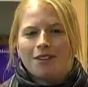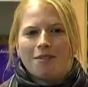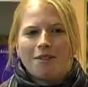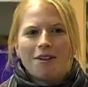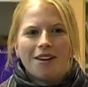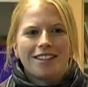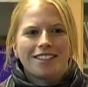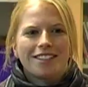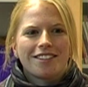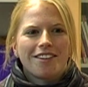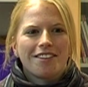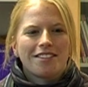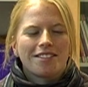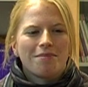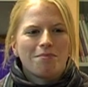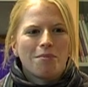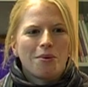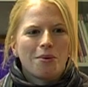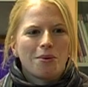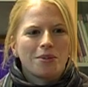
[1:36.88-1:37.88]
Why is science
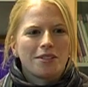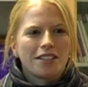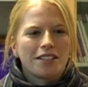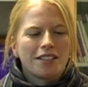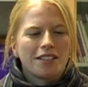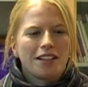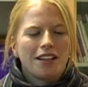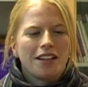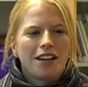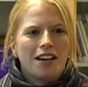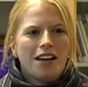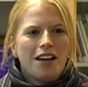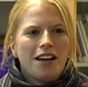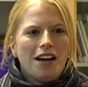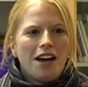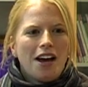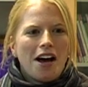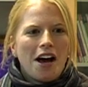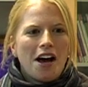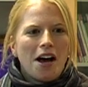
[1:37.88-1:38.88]
important?
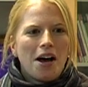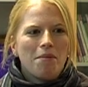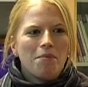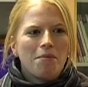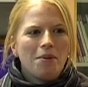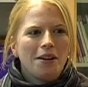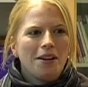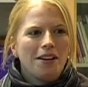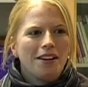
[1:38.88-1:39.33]
Um,